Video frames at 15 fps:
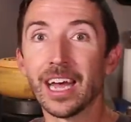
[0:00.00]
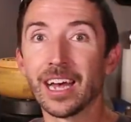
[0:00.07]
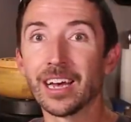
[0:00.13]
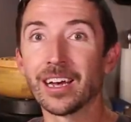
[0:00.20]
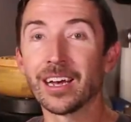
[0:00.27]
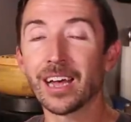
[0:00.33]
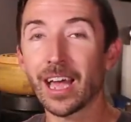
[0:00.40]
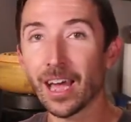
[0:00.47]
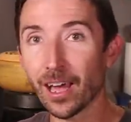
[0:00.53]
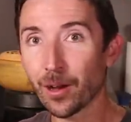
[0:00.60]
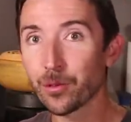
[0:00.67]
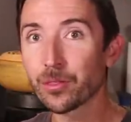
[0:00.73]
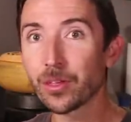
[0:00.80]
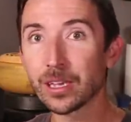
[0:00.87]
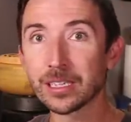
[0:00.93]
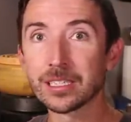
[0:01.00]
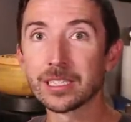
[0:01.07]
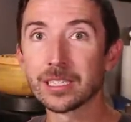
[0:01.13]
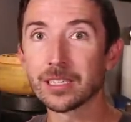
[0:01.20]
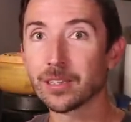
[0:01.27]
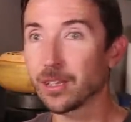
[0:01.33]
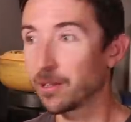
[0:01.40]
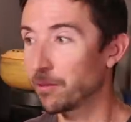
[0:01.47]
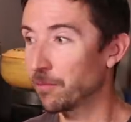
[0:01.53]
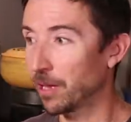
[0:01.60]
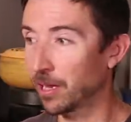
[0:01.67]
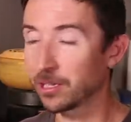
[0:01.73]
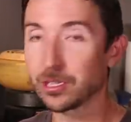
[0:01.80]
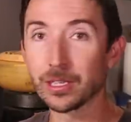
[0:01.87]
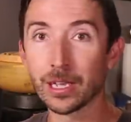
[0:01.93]
uh, how things
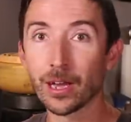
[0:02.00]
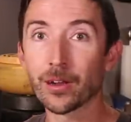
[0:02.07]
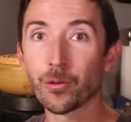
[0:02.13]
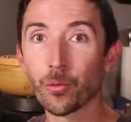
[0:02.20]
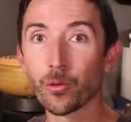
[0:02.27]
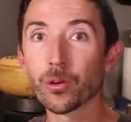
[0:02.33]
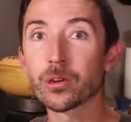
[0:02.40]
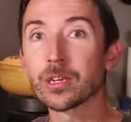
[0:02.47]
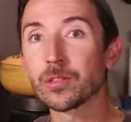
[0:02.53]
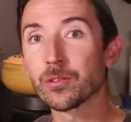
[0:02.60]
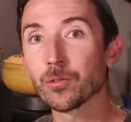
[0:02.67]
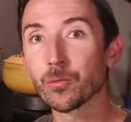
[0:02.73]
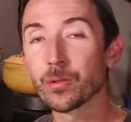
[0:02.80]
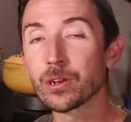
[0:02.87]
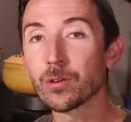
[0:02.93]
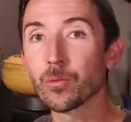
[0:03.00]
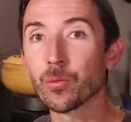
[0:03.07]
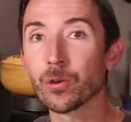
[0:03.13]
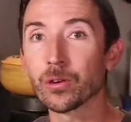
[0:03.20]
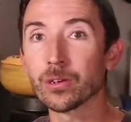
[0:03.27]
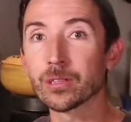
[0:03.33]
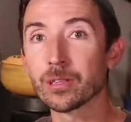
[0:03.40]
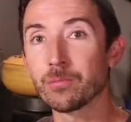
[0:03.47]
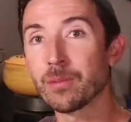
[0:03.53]
actually kind of work in the real world,